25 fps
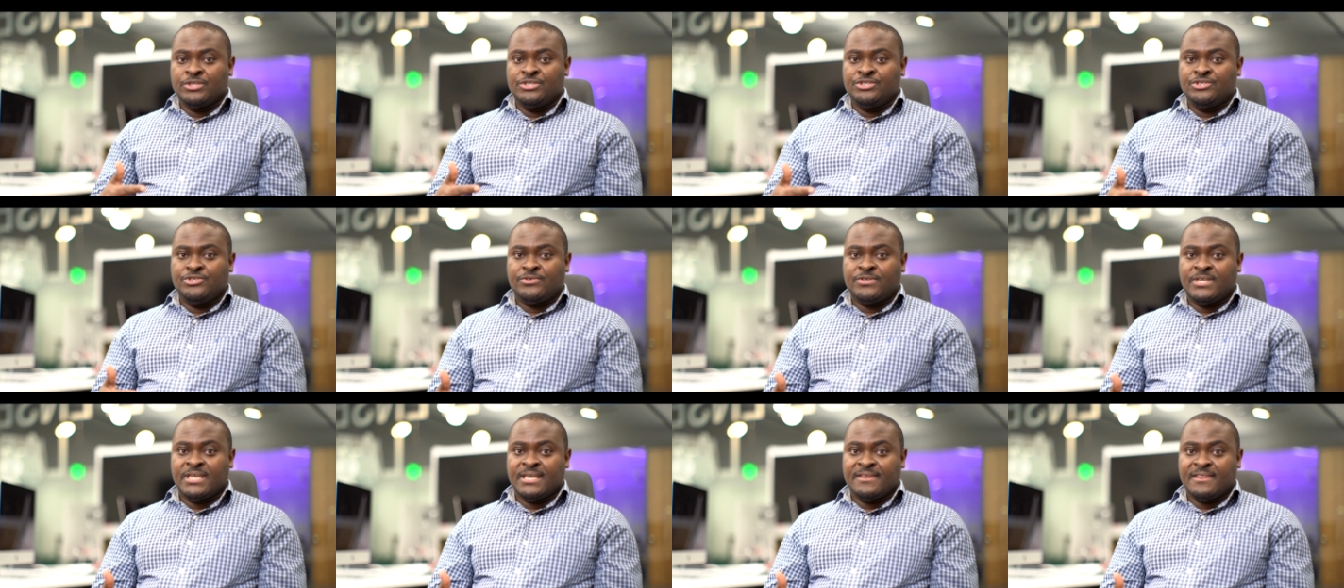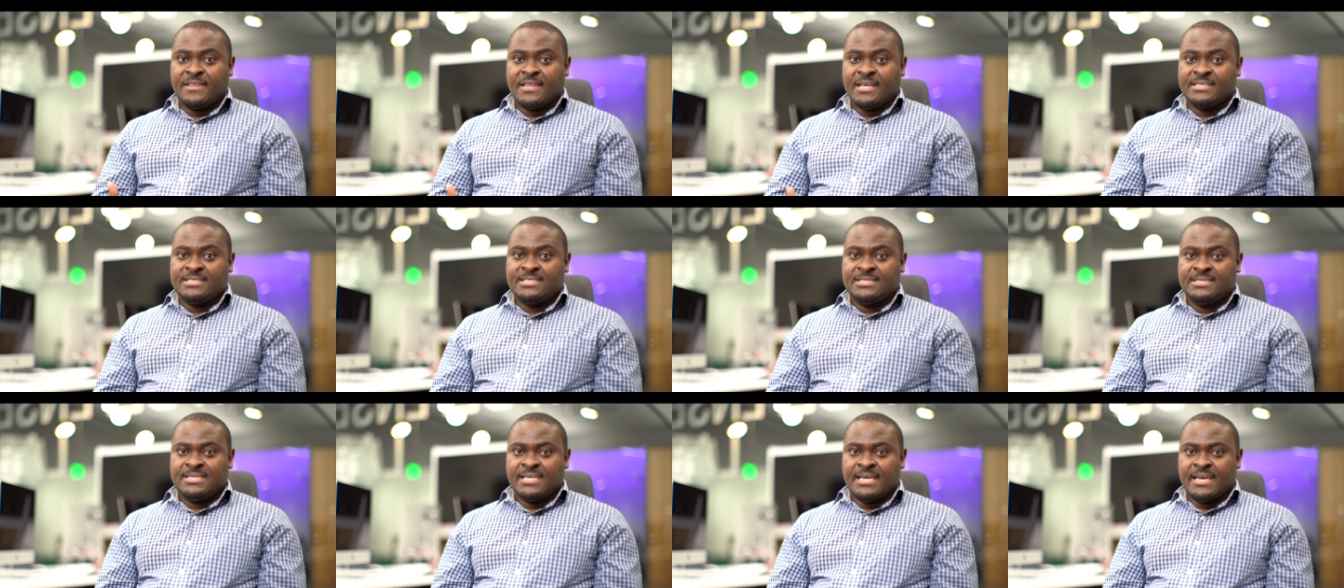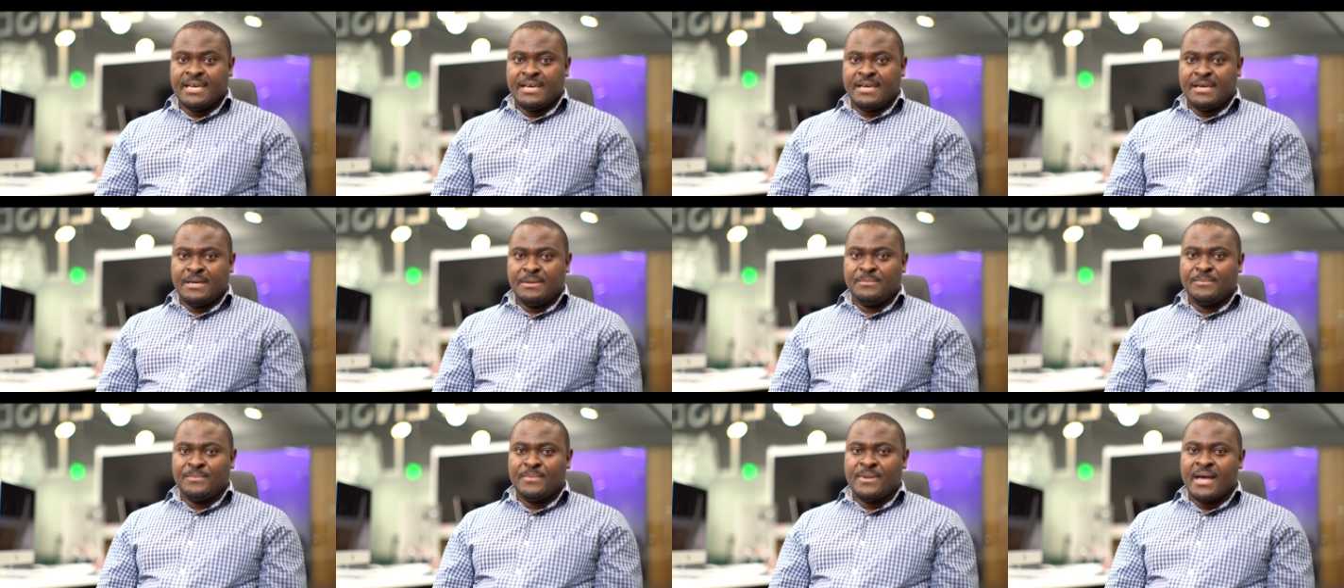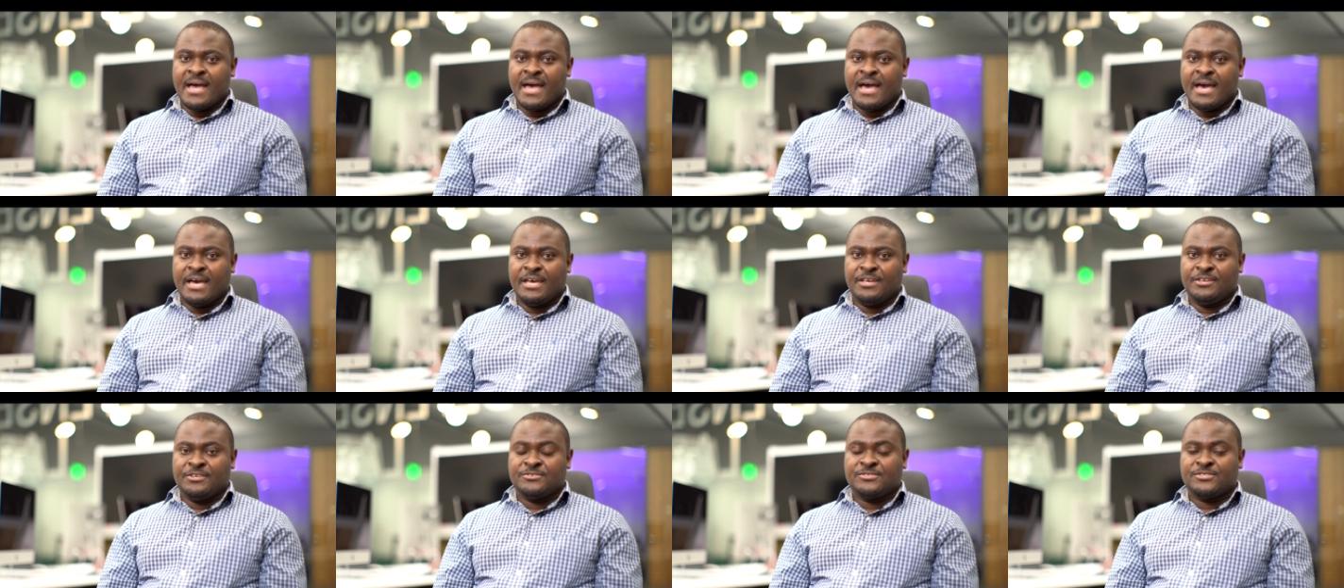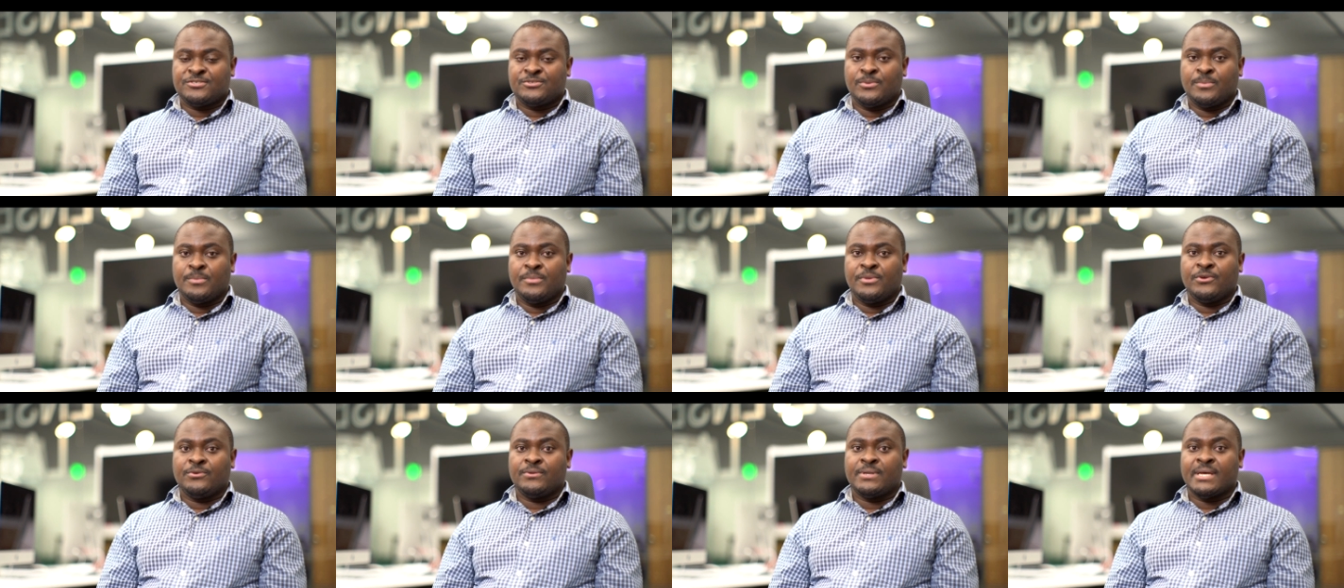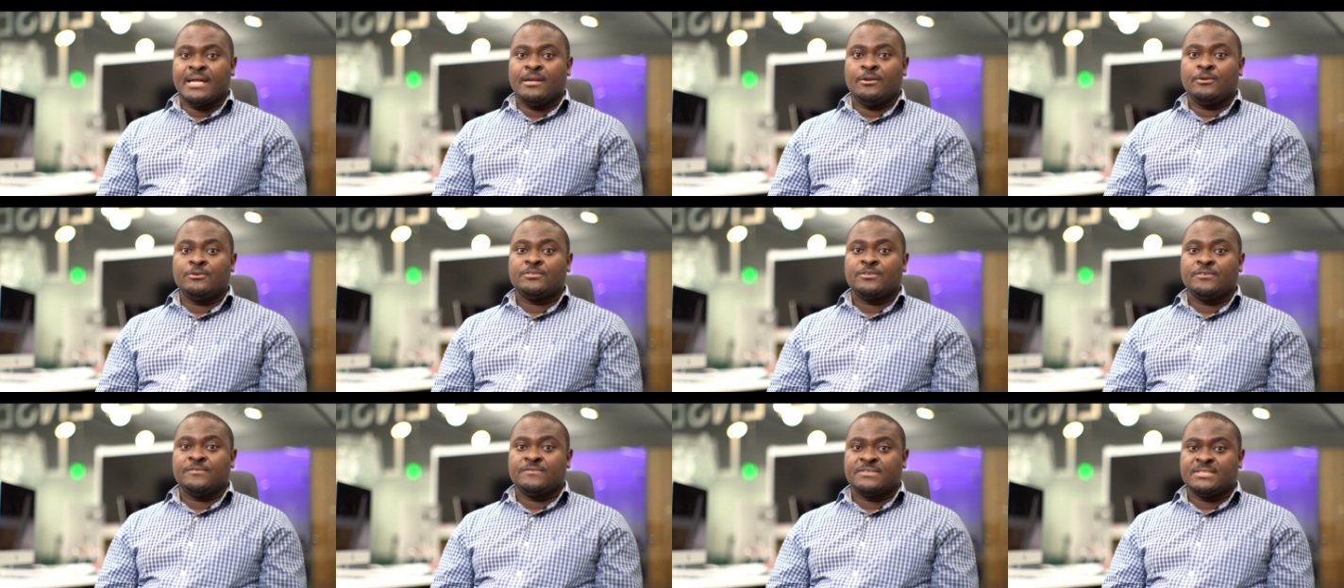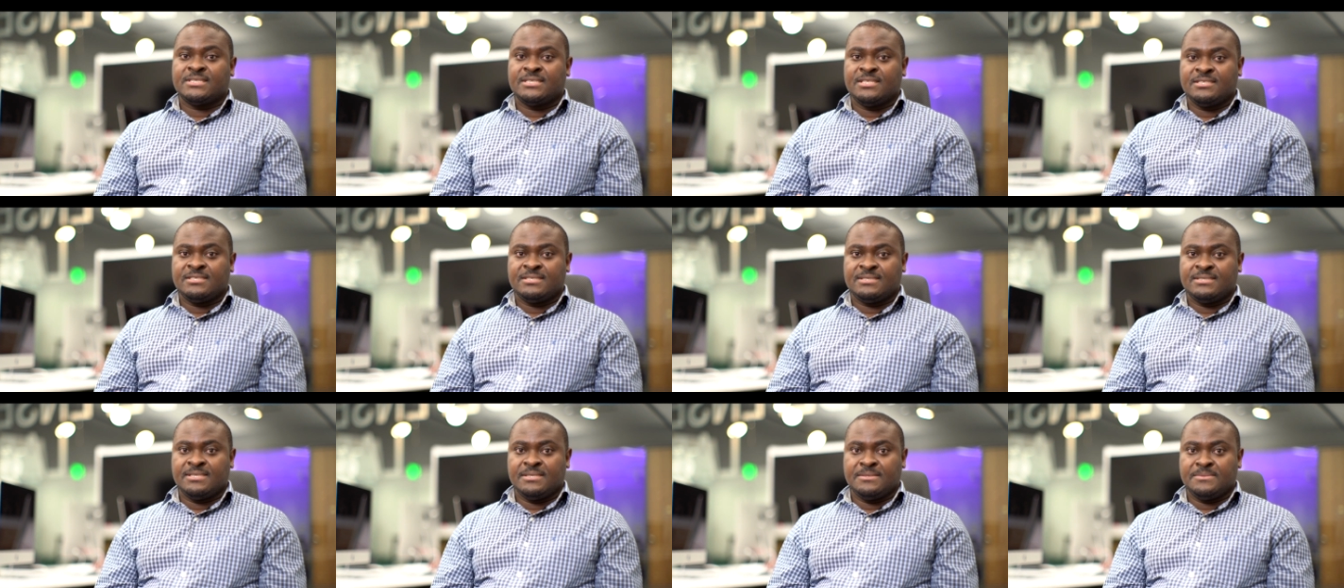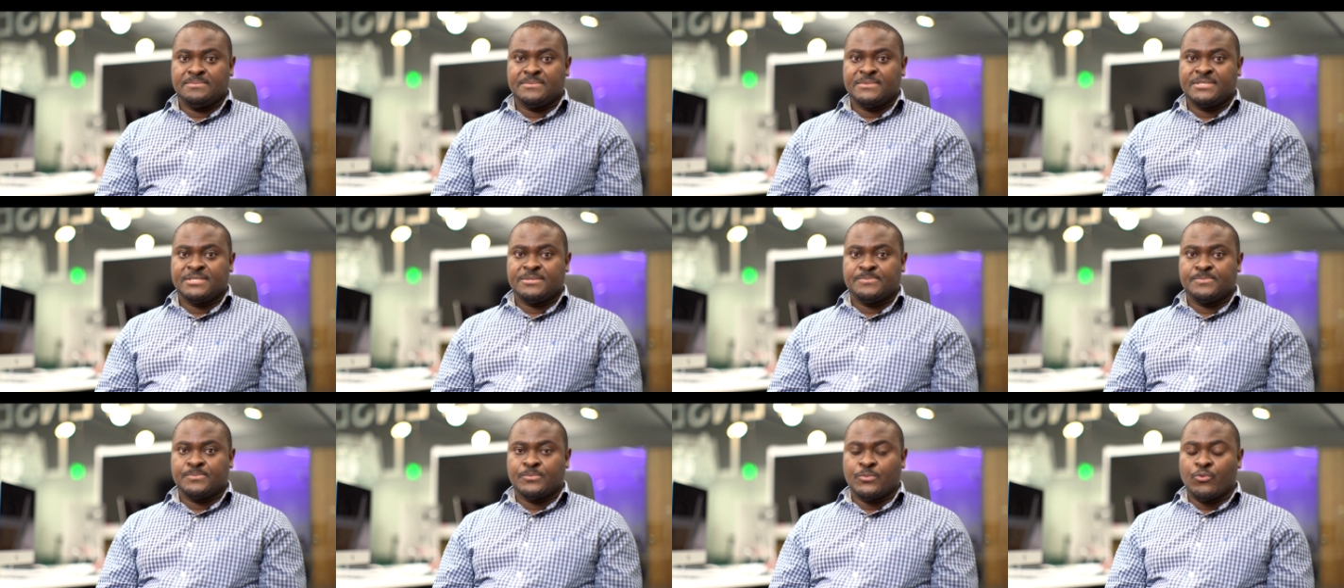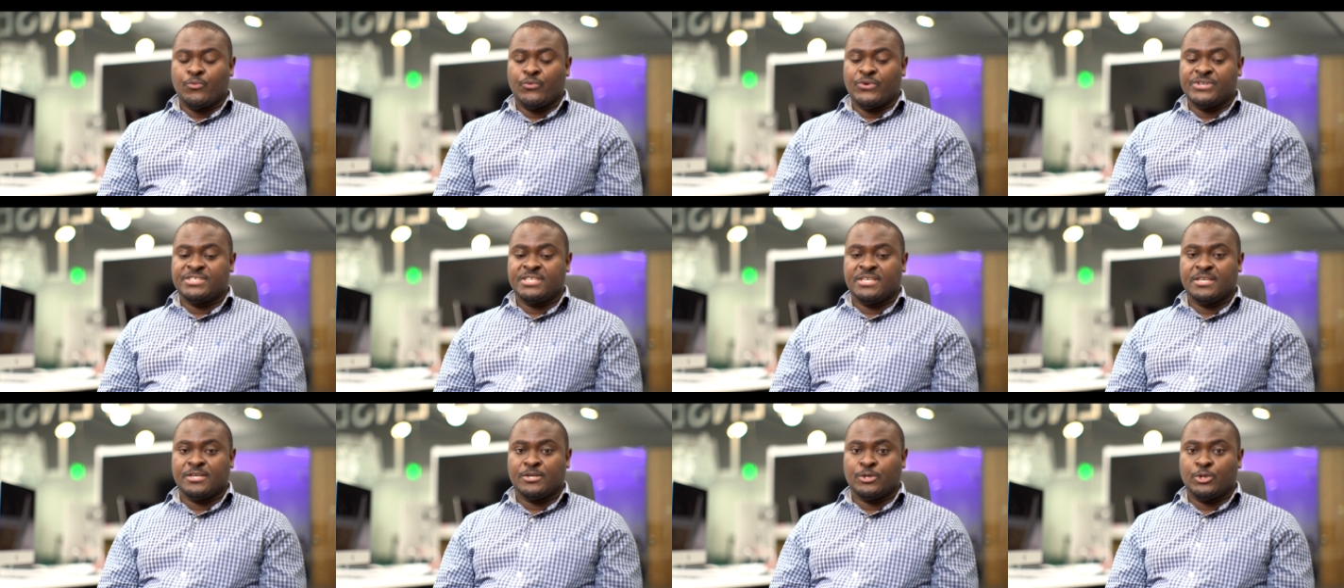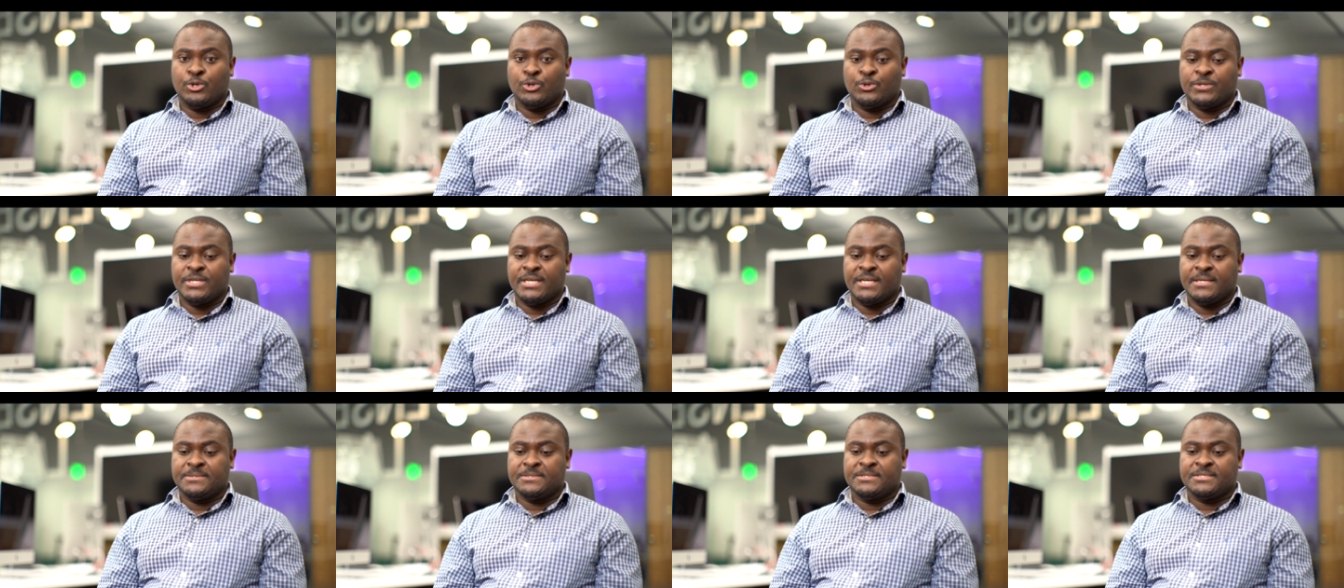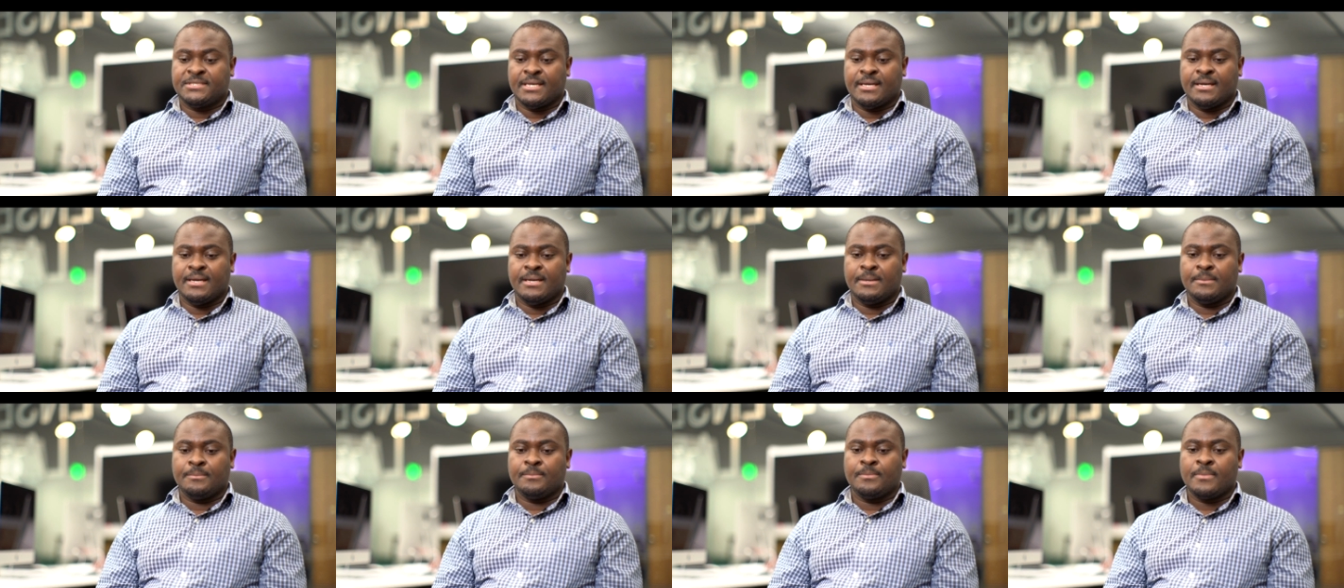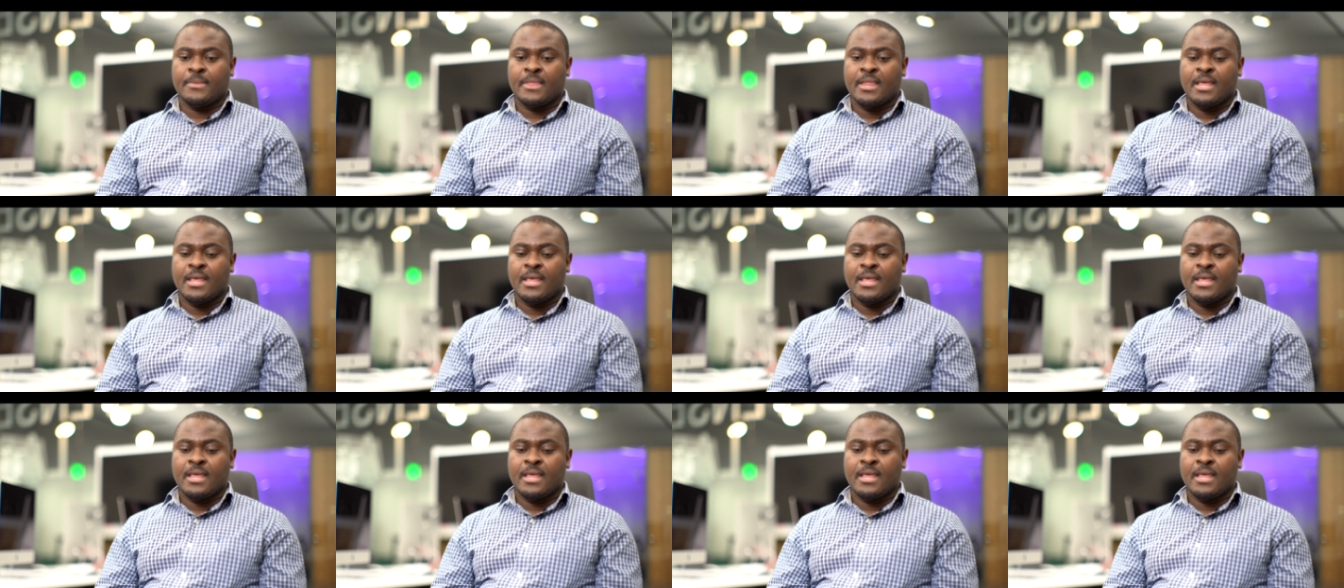During that time, I used to build a lot of systems, which included uh,